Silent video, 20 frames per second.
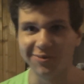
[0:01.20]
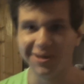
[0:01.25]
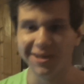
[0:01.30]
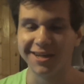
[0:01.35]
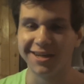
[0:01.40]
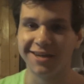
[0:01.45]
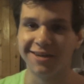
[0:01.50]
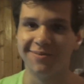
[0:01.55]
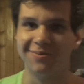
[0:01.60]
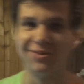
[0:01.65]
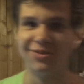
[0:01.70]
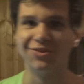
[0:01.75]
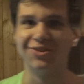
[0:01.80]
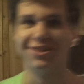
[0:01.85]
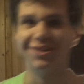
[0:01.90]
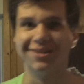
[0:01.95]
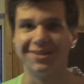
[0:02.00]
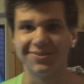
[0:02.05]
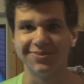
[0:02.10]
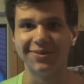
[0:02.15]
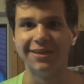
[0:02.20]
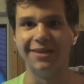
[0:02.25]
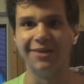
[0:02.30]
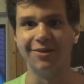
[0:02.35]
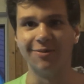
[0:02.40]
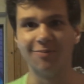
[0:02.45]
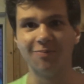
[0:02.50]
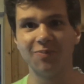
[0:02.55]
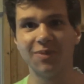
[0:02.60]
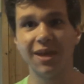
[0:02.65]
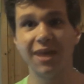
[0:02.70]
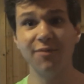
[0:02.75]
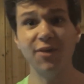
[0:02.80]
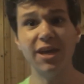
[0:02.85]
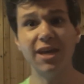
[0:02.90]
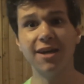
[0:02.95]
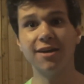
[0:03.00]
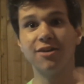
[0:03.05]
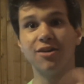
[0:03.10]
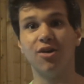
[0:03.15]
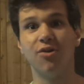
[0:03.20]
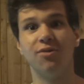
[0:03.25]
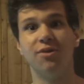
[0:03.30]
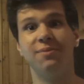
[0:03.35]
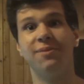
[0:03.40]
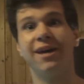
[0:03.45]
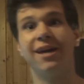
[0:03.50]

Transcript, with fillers: and welcome to this video. A week ago we